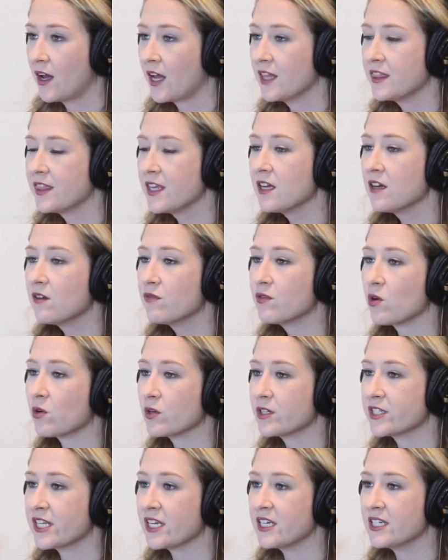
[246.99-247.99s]
I think, of
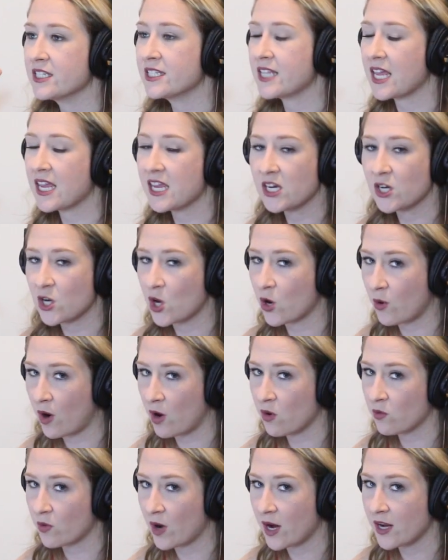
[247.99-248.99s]
course, like saying no
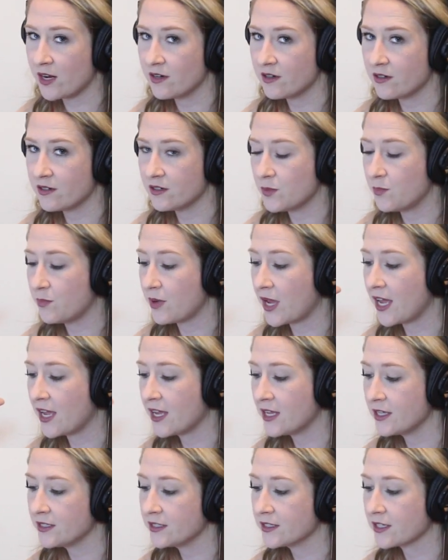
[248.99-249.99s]
outright
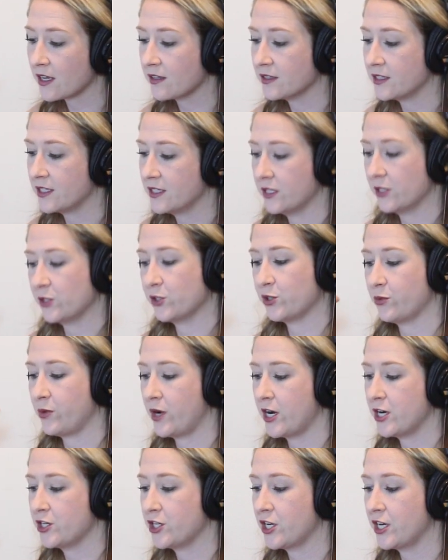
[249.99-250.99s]
depends on the
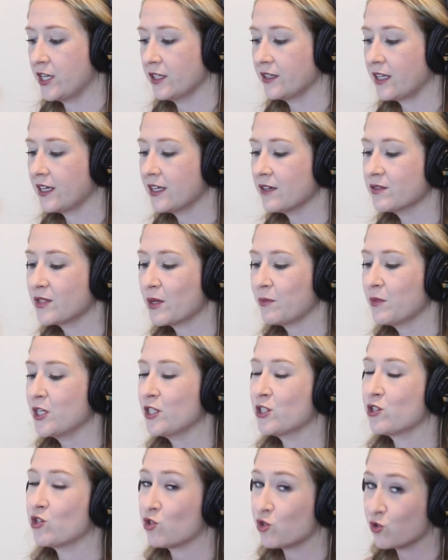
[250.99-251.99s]
situation. Like if
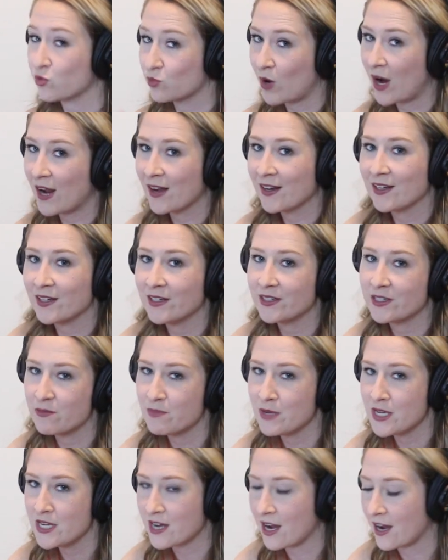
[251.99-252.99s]
someone is trying to
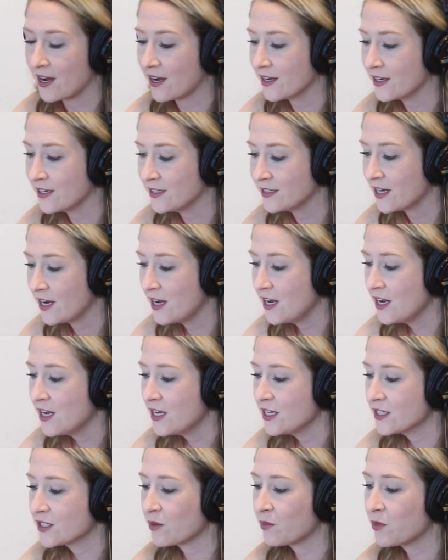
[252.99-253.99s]
be kind,
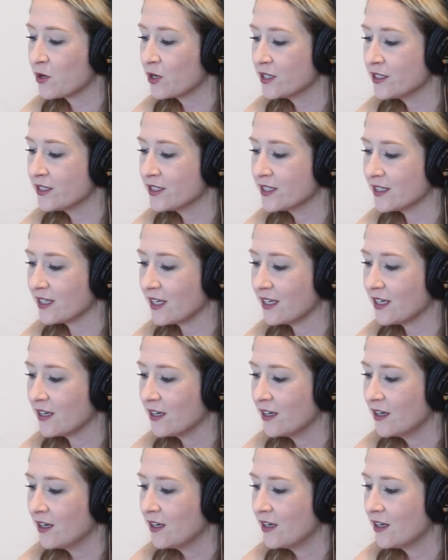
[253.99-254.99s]
someone's
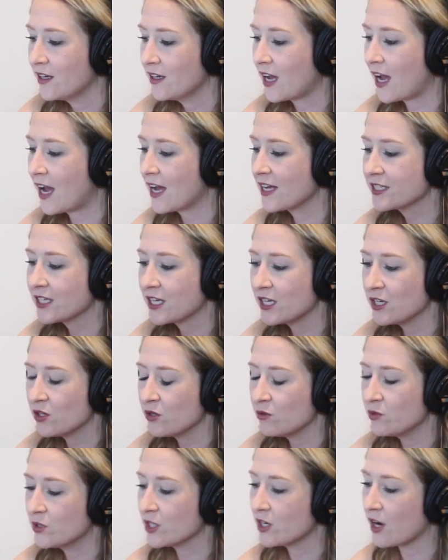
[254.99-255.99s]
like asking
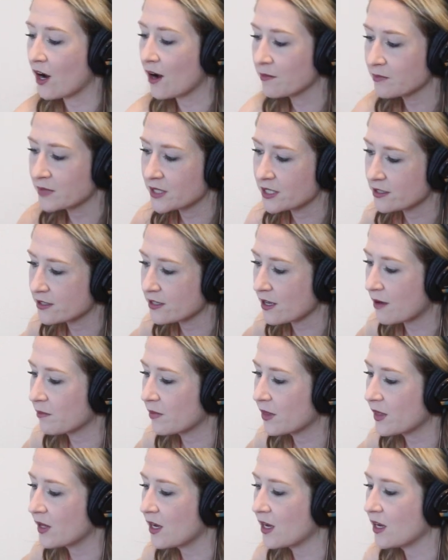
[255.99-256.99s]
you to come to
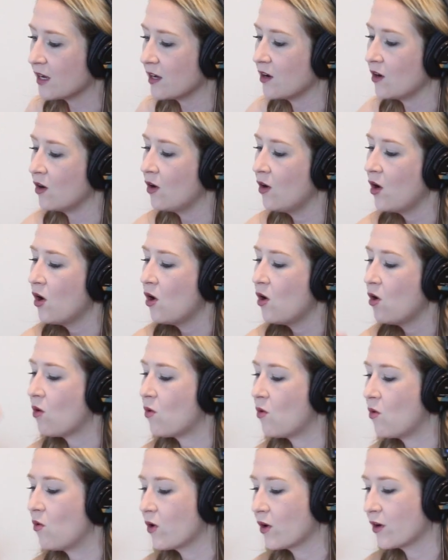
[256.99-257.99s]
something,
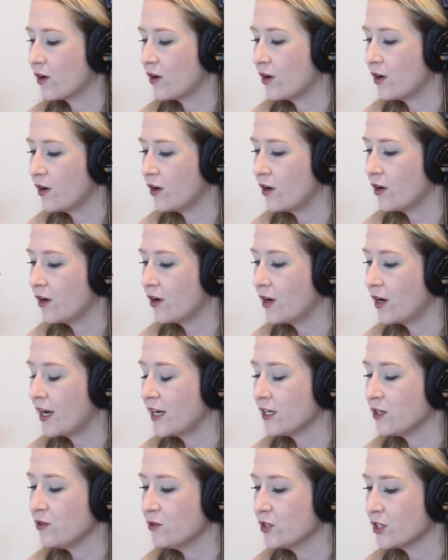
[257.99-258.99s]

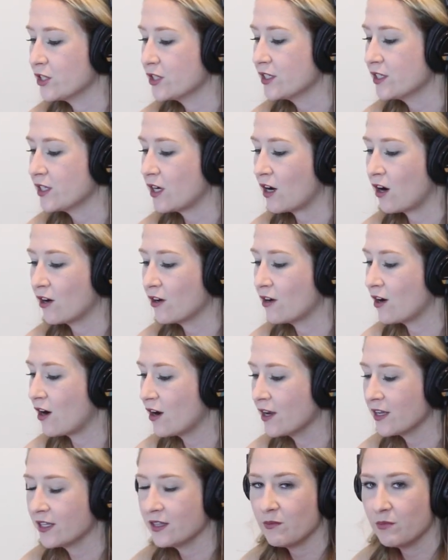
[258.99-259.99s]
and you just are
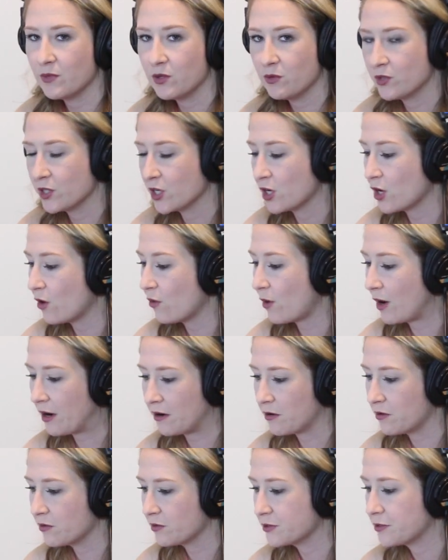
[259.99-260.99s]
not in the mood to go
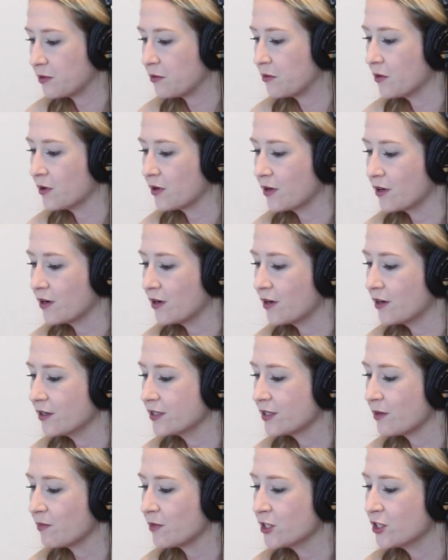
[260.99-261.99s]
out, or
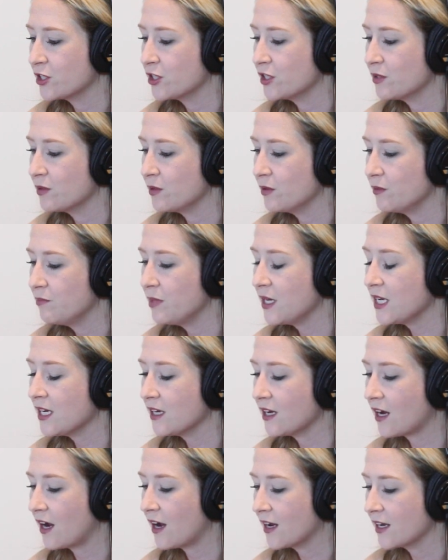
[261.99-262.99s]
someone's just
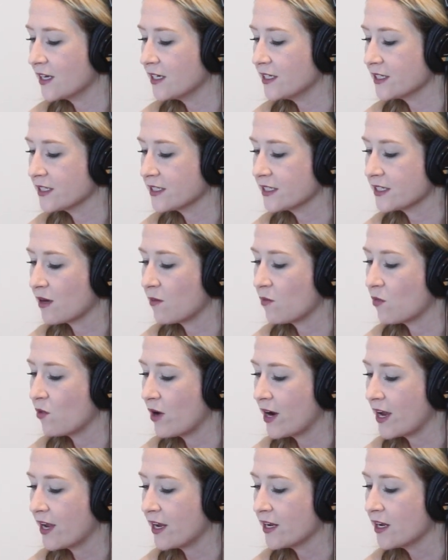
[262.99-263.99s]
being kind in some
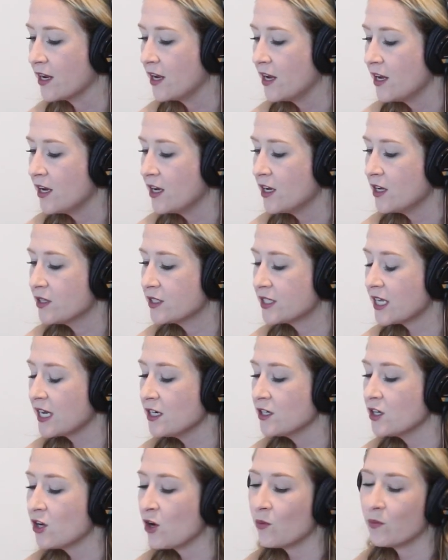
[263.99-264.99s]
way,
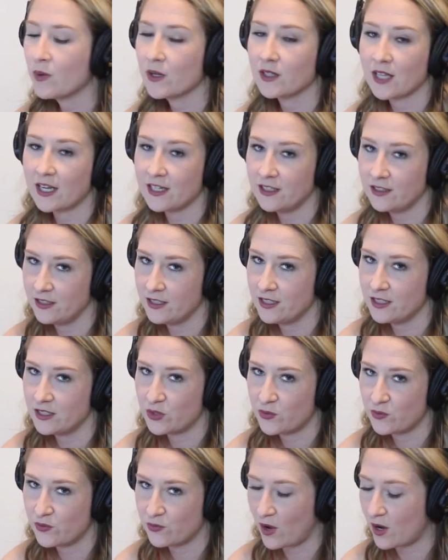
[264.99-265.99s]
saying no politely
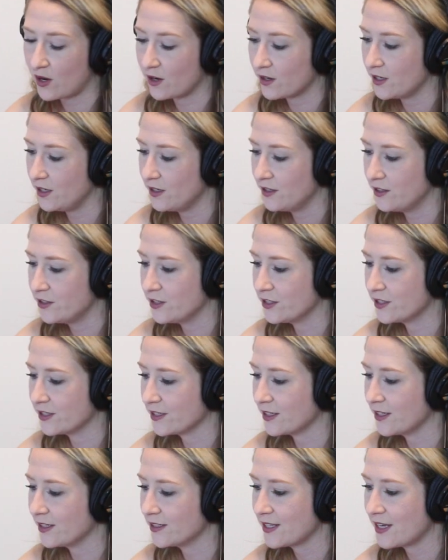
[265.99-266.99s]
is fine.
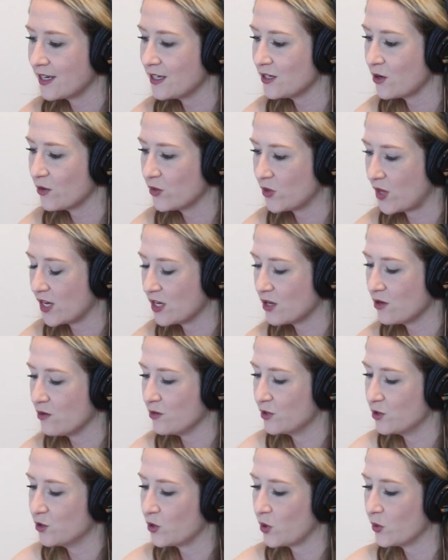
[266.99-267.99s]
Just like saying no, thank
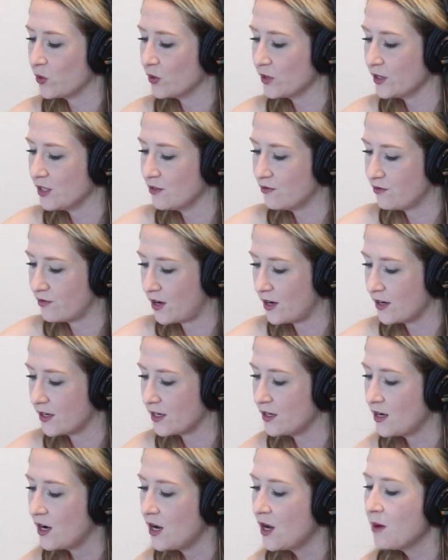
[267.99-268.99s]
you is totally
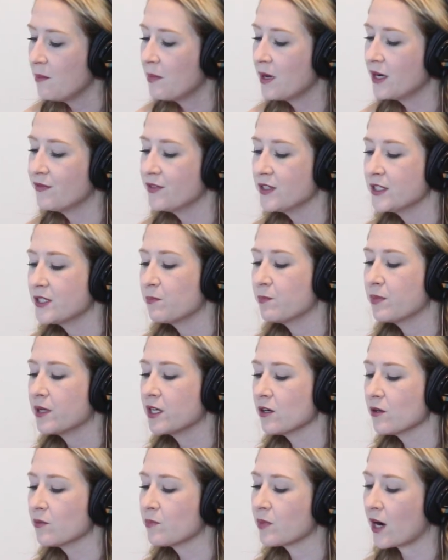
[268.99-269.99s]
fine. But if it's
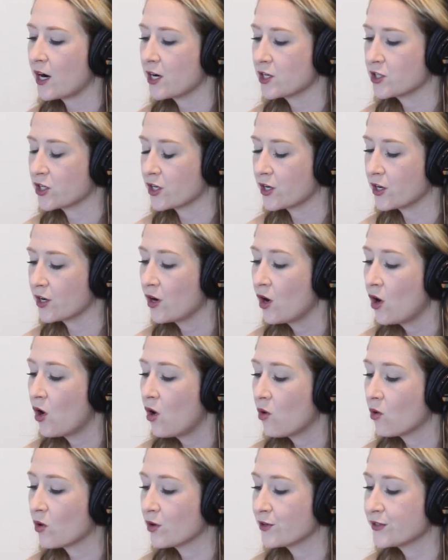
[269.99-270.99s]
peer pressure
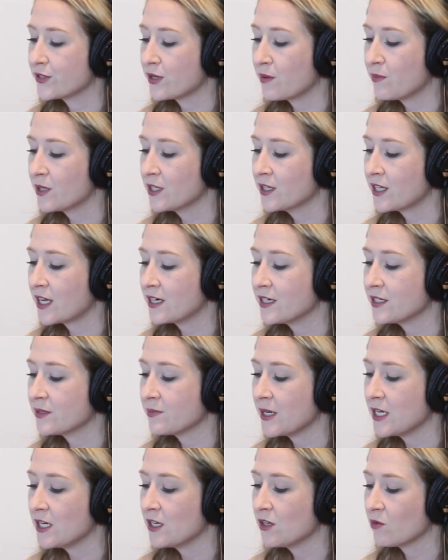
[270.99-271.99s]
or someone that
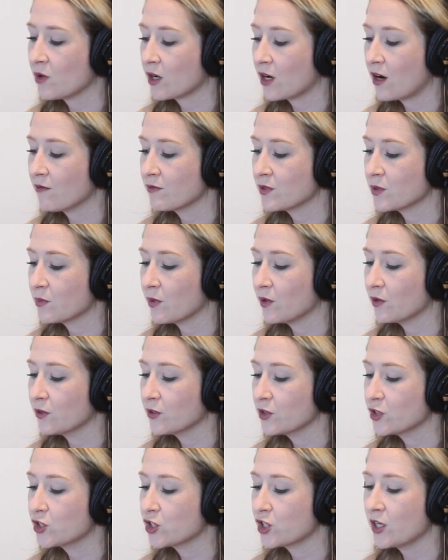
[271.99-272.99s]
is making you
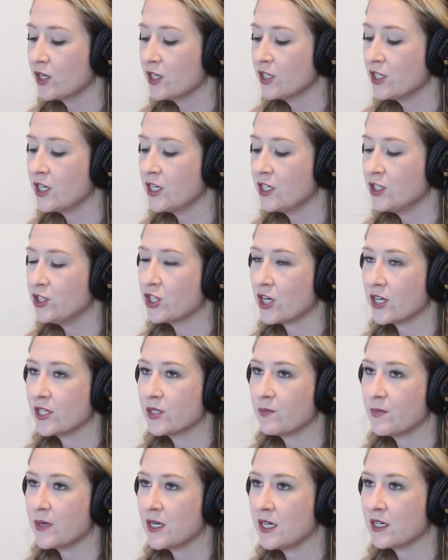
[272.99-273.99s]
uncomfortable, shouldn't it
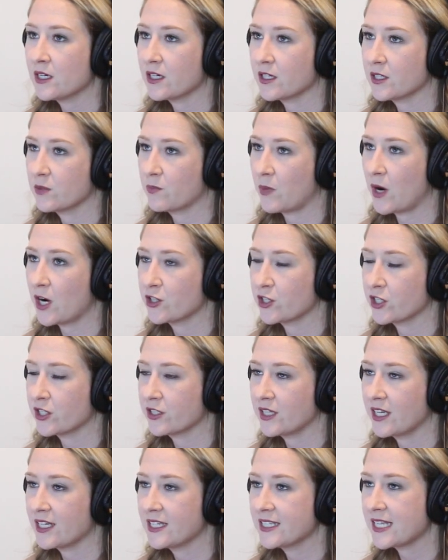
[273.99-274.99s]
just be an
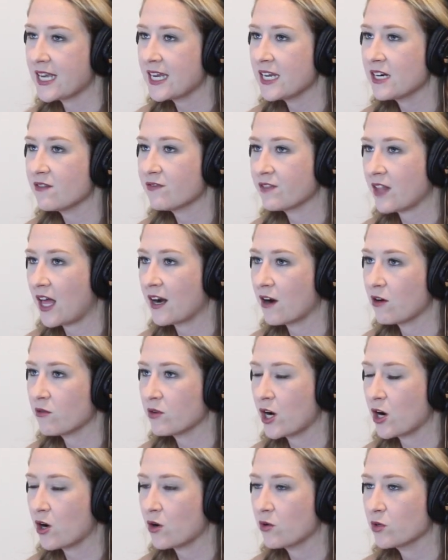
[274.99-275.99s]
expression? Like saying a flat
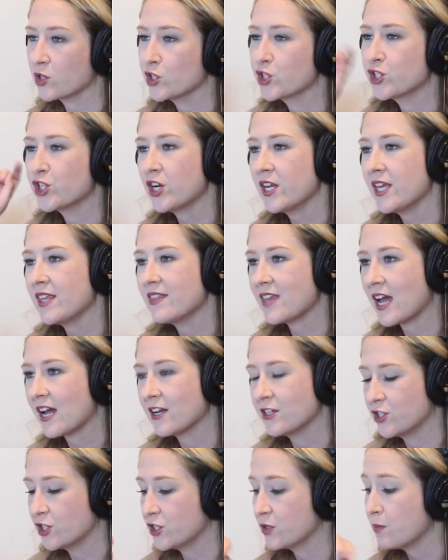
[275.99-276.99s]
out no, shouldn't
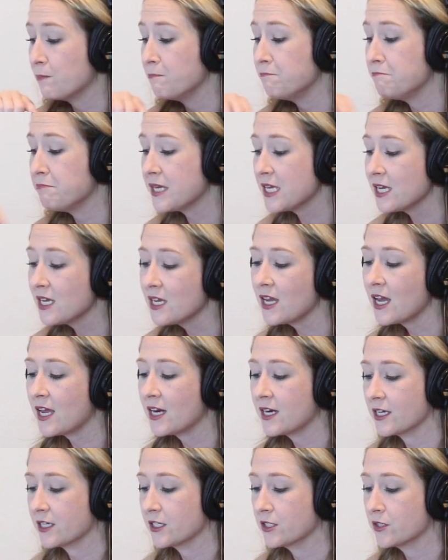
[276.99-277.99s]
that just be
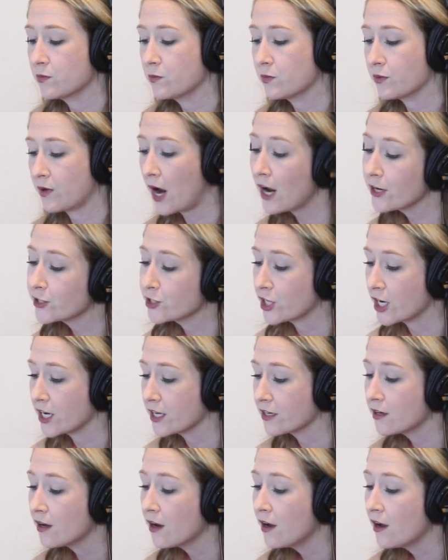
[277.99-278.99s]
an
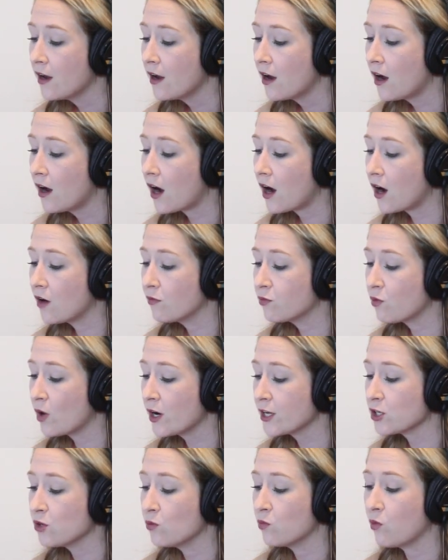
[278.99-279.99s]
expression of
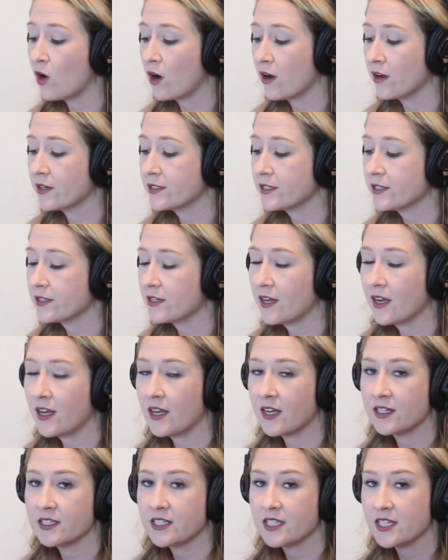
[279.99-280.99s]
what you want,
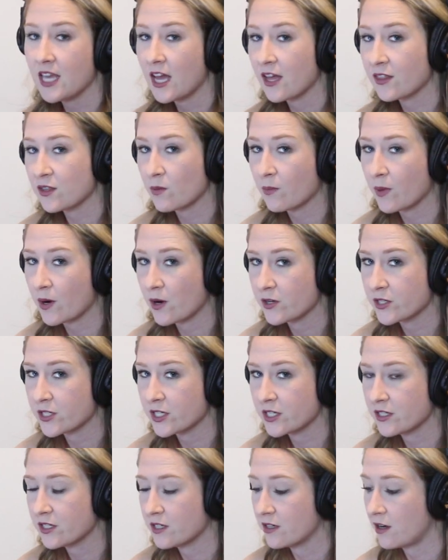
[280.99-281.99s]
and the other
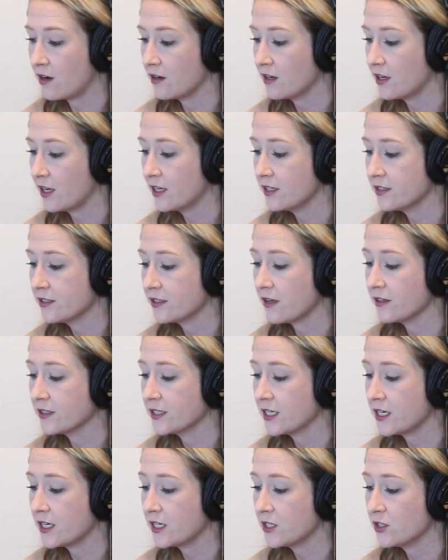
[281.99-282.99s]
person to not get
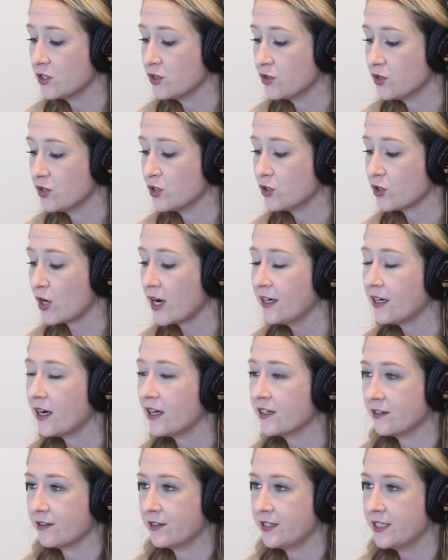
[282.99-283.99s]
insulted and to try to
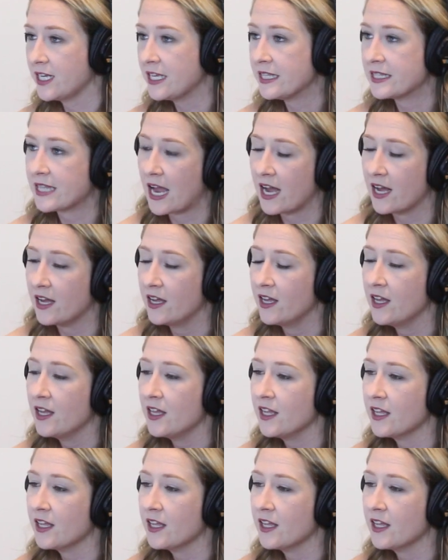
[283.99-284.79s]
understand that?